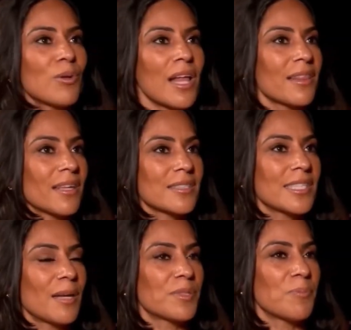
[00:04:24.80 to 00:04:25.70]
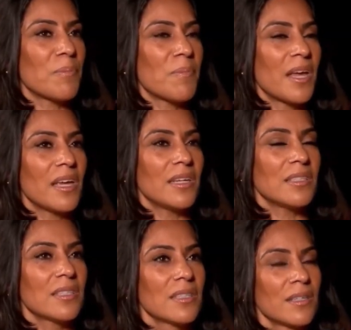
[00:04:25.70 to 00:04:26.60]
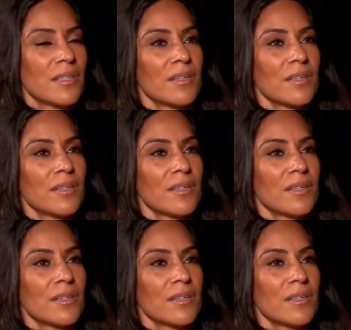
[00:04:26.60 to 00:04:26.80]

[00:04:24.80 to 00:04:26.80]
Because I want her to get to know me